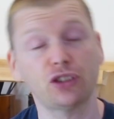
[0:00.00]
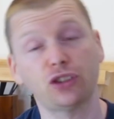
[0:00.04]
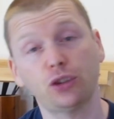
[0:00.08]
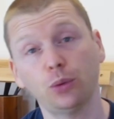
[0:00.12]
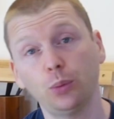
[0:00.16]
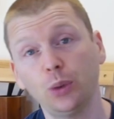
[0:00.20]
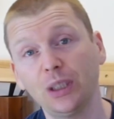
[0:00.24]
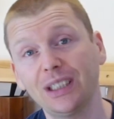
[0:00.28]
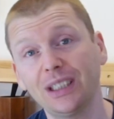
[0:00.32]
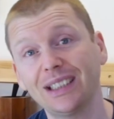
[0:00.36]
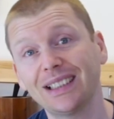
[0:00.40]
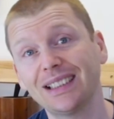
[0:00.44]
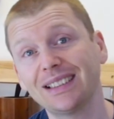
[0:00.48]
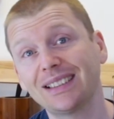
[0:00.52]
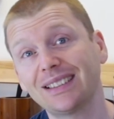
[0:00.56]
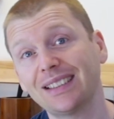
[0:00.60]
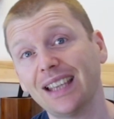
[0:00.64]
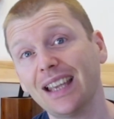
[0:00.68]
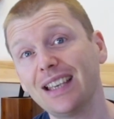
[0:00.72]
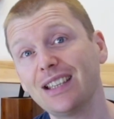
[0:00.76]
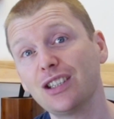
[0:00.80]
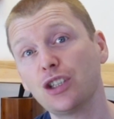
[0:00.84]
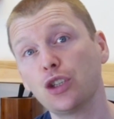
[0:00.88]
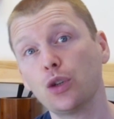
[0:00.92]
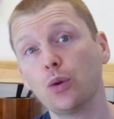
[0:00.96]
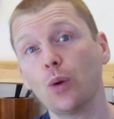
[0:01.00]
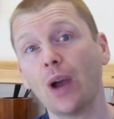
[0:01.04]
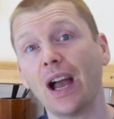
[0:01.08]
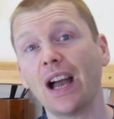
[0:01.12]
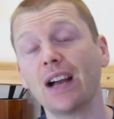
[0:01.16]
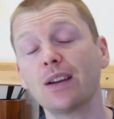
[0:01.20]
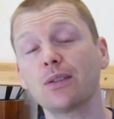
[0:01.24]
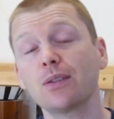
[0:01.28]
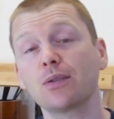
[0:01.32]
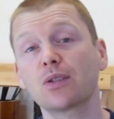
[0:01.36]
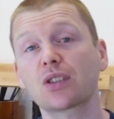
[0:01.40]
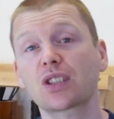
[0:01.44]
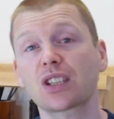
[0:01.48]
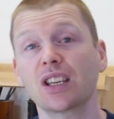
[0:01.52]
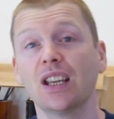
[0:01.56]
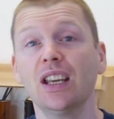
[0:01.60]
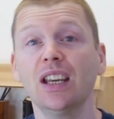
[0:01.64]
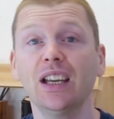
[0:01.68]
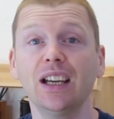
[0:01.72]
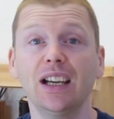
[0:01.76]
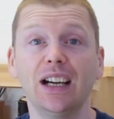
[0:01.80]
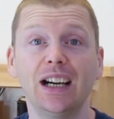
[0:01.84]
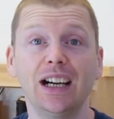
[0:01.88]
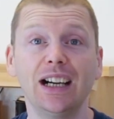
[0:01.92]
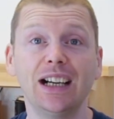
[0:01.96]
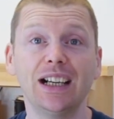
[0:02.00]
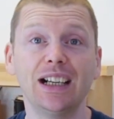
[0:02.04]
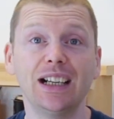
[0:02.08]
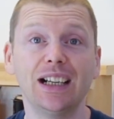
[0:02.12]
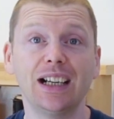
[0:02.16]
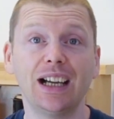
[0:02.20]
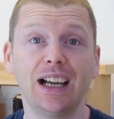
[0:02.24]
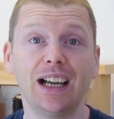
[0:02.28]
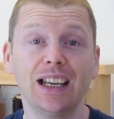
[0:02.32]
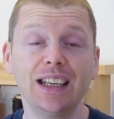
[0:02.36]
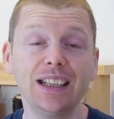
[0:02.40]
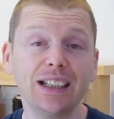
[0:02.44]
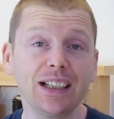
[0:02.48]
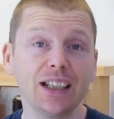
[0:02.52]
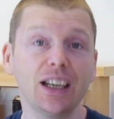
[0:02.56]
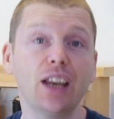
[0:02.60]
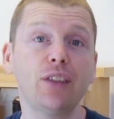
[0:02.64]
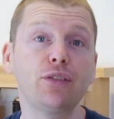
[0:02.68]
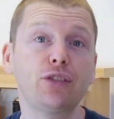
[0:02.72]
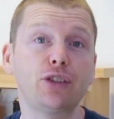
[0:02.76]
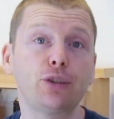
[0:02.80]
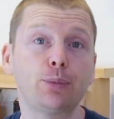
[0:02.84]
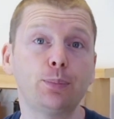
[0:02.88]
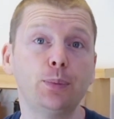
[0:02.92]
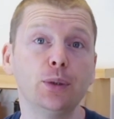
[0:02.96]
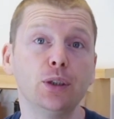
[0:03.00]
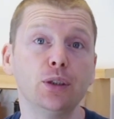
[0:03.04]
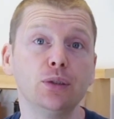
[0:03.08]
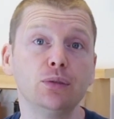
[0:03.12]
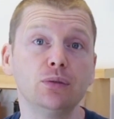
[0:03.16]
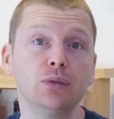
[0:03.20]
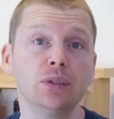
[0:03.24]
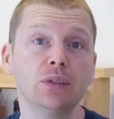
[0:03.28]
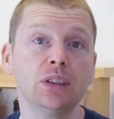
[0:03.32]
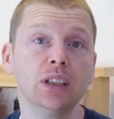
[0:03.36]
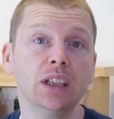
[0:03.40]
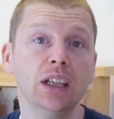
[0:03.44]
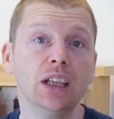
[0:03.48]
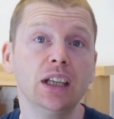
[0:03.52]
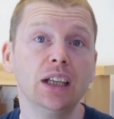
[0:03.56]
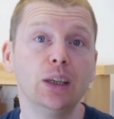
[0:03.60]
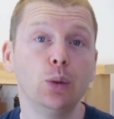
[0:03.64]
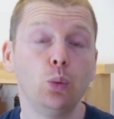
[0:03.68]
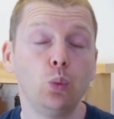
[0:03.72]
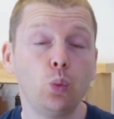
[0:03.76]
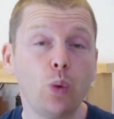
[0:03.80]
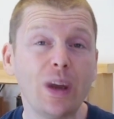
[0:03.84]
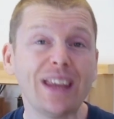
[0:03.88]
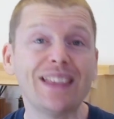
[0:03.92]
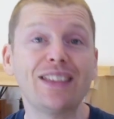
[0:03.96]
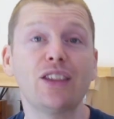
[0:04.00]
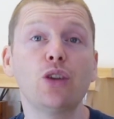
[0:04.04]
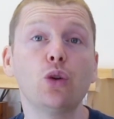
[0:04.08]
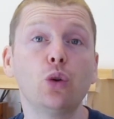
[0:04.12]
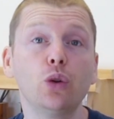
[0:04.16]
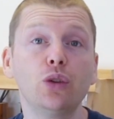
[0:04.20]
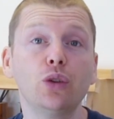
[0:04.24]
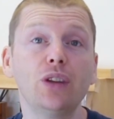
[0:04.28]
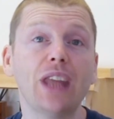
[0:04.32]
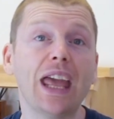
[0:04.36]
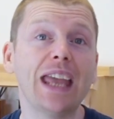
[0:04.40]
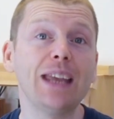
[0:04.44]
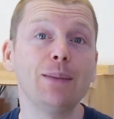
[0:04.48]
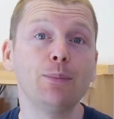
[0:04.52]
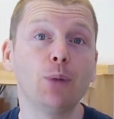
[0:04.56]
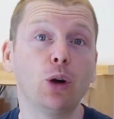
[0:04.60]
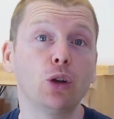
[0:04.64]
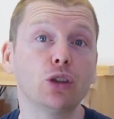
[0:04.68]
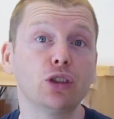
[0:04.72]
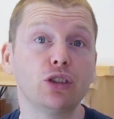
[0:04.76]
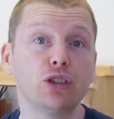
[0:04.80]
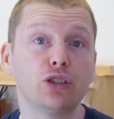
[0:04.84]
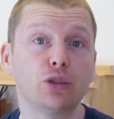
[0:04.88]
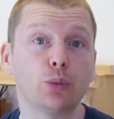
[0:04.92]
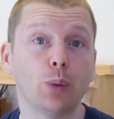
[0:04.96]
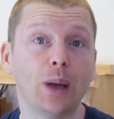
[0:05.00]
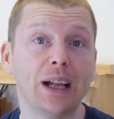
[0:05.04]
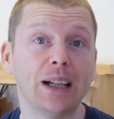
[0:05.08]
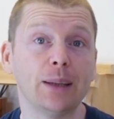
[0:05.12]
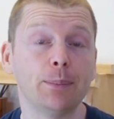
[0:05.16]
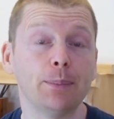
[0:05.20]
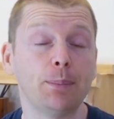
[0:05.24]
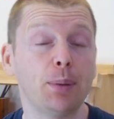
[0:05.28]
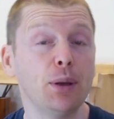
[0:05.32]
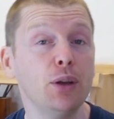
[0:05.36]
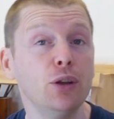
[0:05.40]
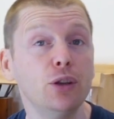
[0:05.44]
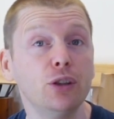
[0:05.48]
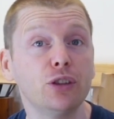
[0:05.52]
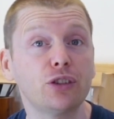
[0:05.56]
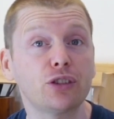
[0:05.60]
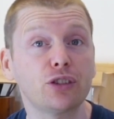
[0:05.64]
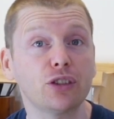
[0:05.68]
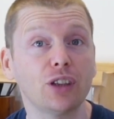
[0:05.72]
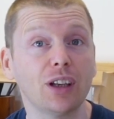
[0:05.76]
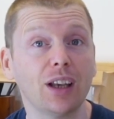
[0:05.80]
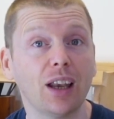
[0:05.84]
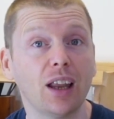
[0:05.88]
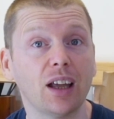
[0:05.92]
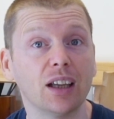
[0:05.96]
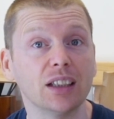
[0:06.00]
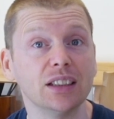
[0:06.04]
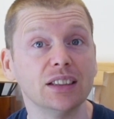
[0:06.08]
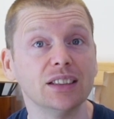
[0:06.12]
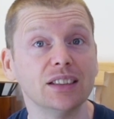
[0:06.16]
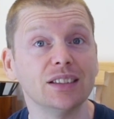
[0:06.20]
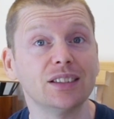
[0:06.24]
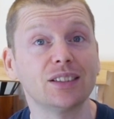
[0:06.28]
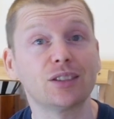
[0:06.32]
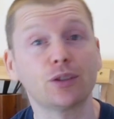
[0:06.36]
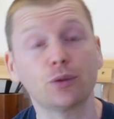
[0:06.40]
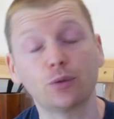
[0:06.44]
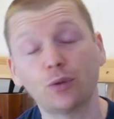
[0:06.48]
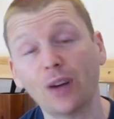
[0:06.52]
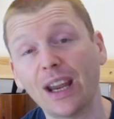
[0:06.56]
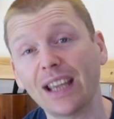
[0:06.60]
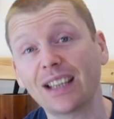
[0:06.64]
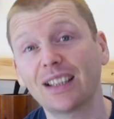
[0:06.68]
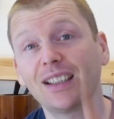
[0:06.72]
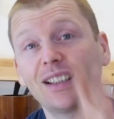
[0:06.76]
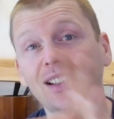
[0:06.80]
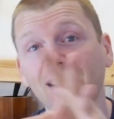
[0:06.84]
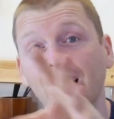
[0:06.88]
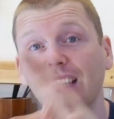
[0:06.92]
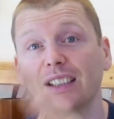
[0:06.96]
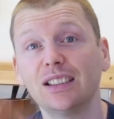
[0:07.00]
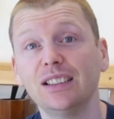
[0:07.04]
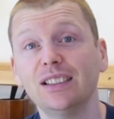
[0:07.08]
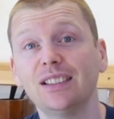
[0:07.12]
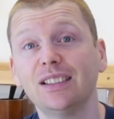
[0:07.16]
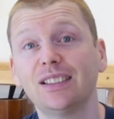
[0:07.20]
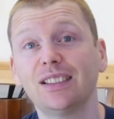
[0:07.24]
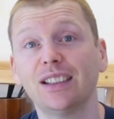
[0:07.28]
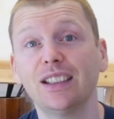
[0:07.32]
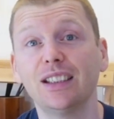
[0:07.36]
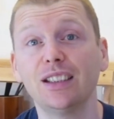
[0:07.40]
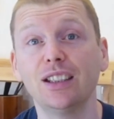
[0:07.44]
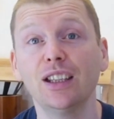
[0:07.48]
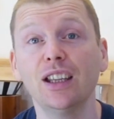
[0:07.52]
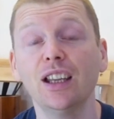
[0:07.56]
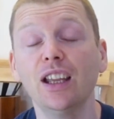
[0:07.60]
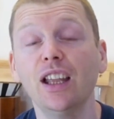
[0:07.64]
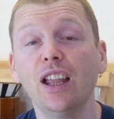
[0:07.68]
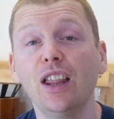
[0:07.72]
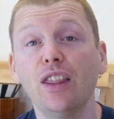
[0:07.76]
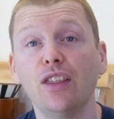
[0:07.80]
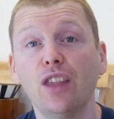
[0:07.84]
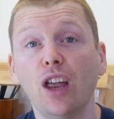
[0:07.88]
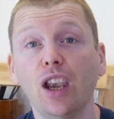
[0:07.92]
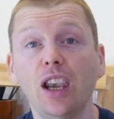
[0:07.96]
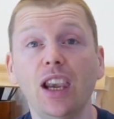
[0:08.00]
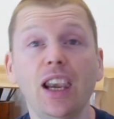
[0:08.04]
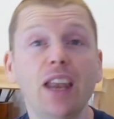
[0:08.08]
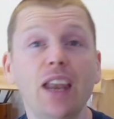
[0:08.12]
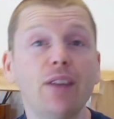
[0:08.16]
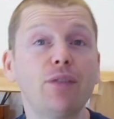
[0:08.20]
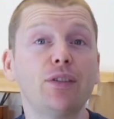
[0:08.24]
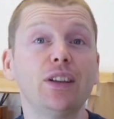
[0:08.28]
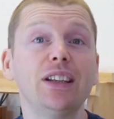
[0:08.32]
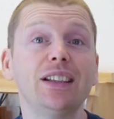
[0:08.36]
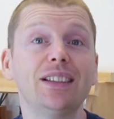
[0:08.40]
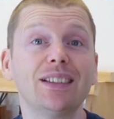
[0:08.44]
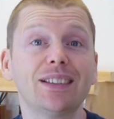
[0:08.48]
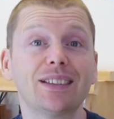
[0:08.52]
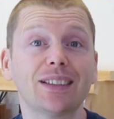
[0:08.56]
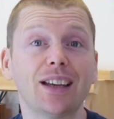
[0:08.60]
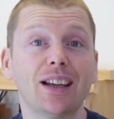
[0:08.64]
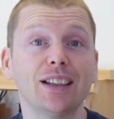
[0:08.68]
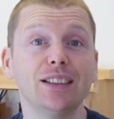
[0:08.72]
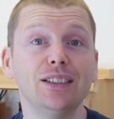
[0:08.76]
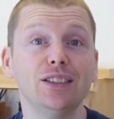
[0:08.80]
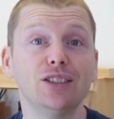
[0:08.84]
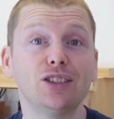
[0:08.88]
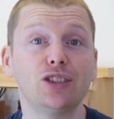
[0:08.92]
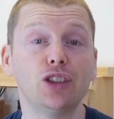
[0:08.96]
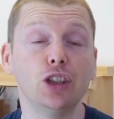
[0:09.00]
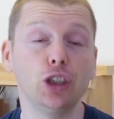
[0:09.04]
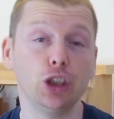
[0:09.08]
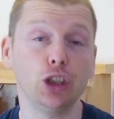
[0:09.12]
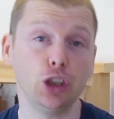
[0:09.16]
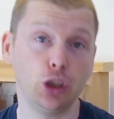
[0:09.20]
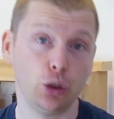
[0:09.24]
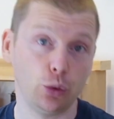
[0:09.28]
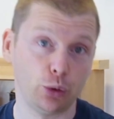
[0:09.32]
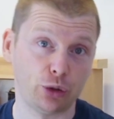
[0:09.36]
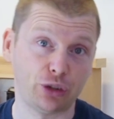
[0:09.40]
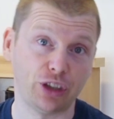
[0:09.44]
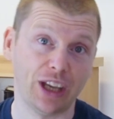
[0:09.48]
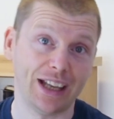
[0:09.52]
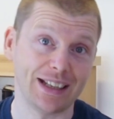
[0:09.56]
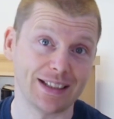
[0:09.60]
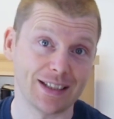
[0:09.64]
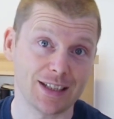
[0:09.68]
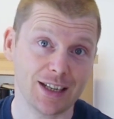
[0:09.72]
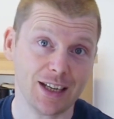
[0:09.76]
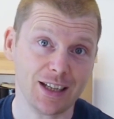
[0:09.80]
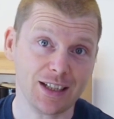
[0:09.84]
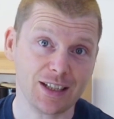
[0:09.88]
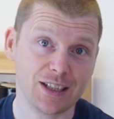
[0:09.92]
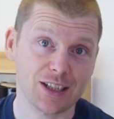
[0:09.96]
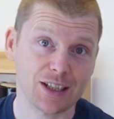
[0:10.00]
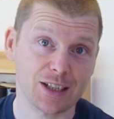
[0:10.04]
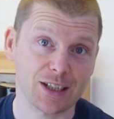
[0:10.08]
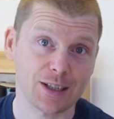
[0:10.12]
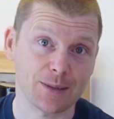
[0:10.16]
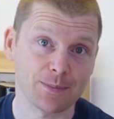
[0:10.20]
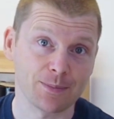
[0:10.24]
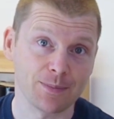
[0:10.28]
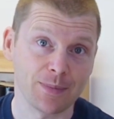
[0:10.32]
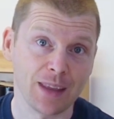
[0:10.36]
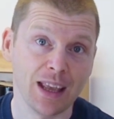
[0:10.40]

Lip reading: So we're going to send you out a little Love Spoon with your name on as well, personalised, recognising the lovely designs that you sent us.